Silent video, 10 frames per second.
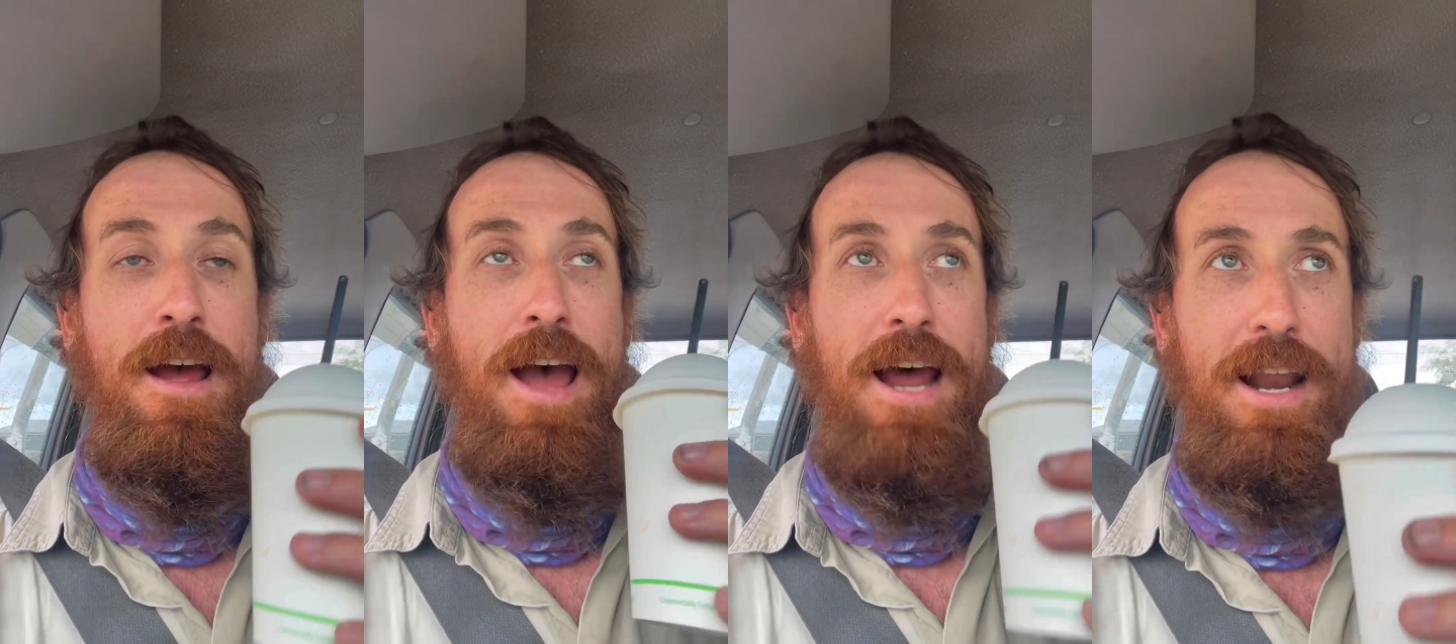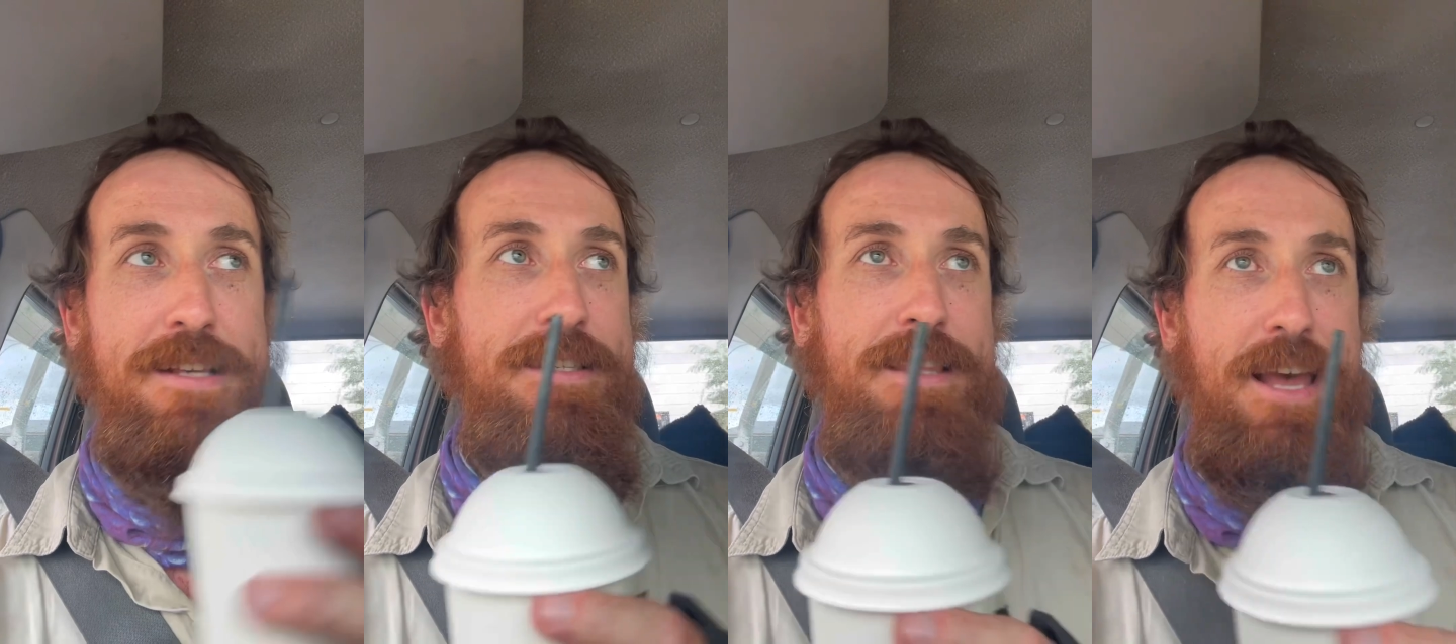
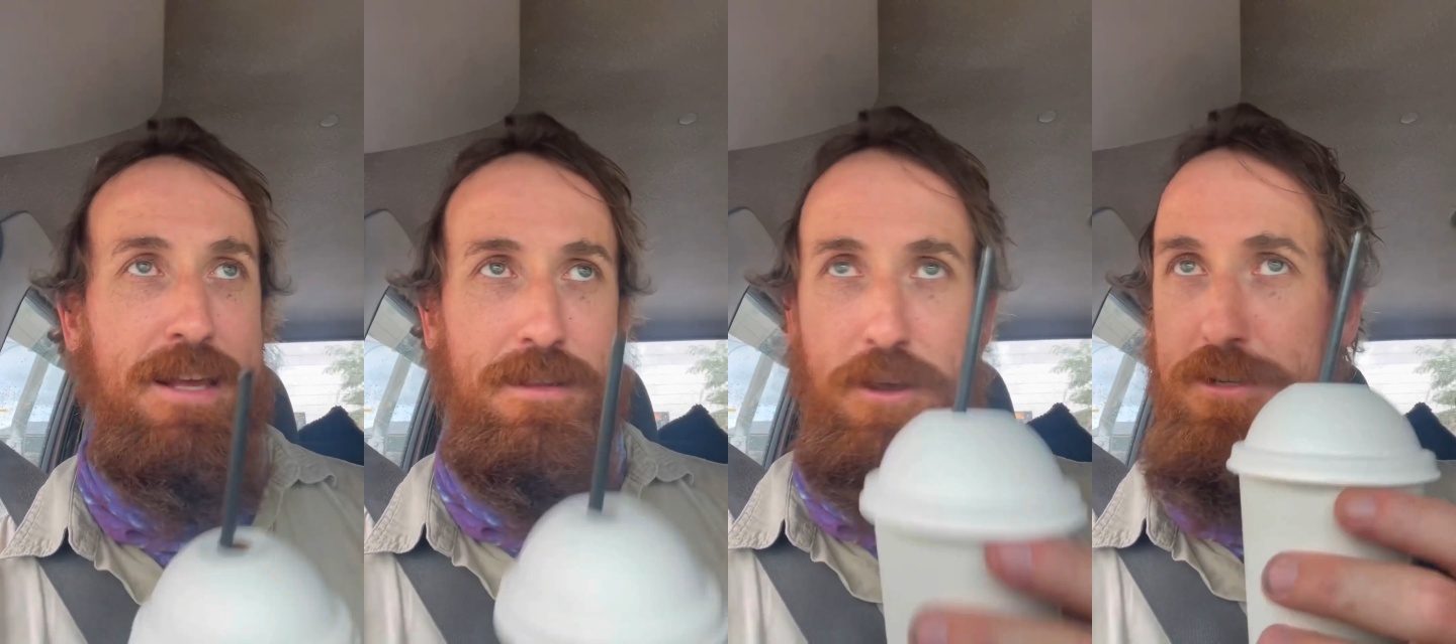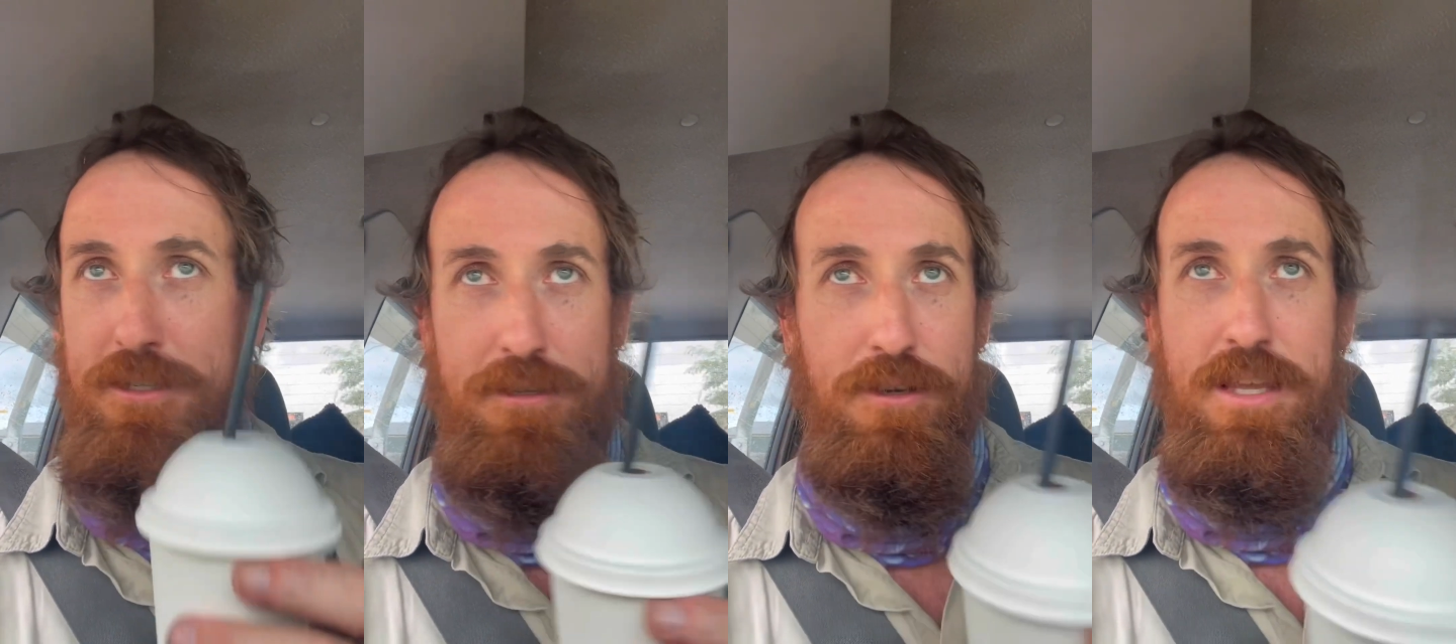Unless those
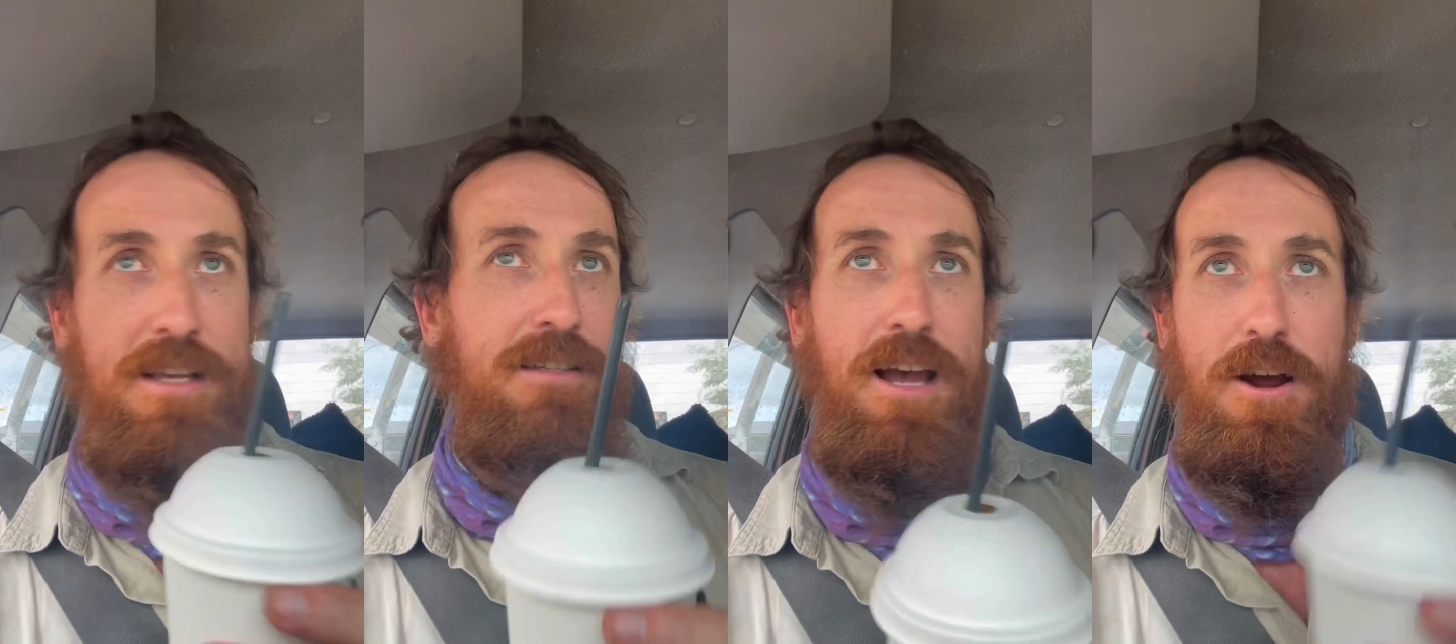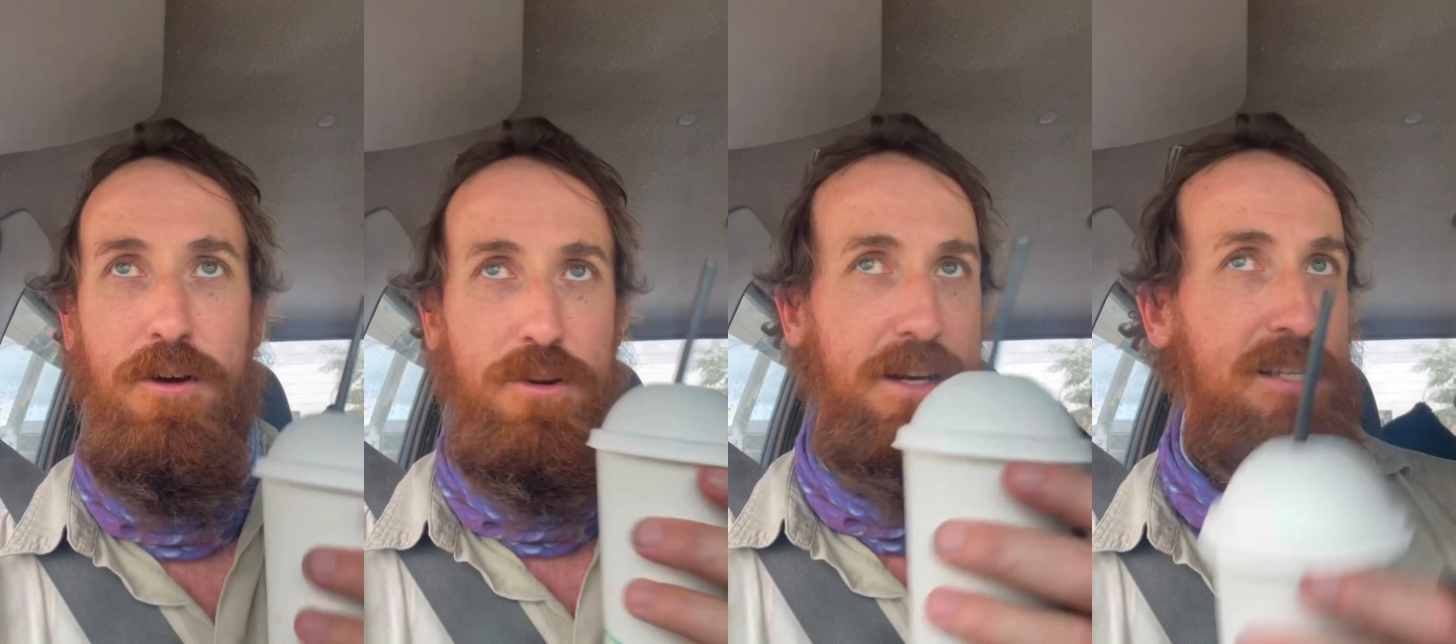two things are
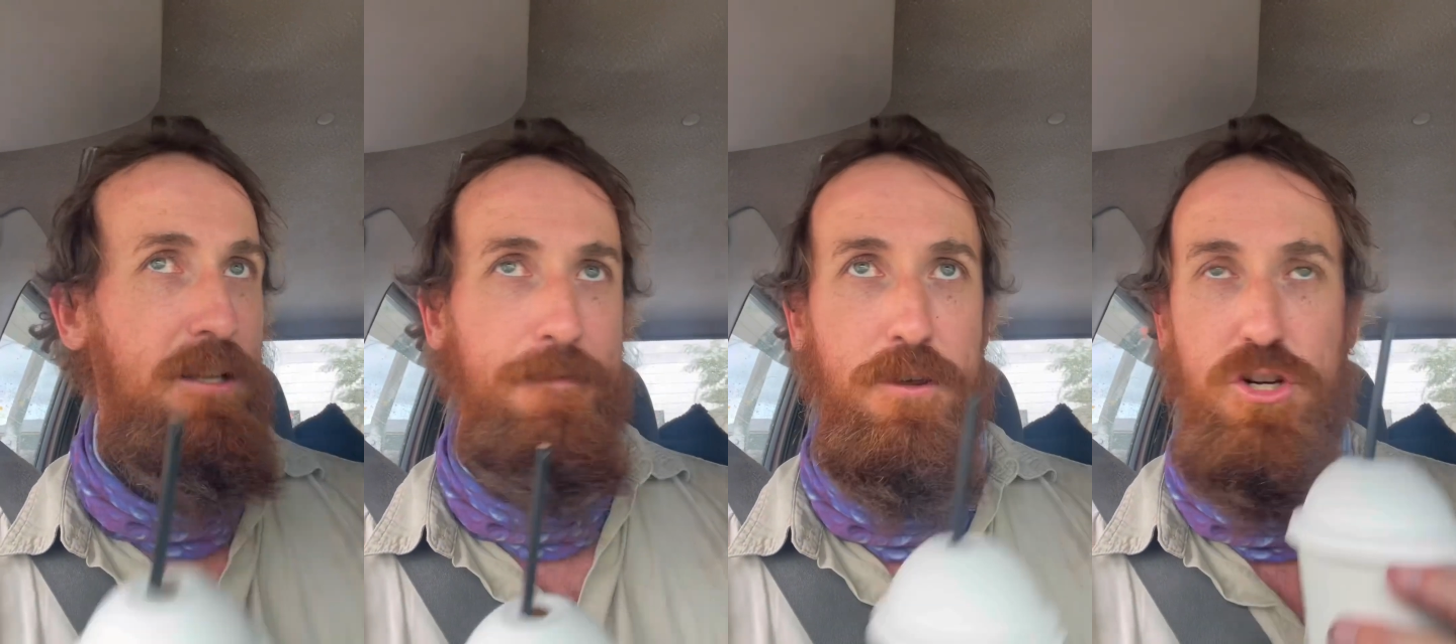on your list of you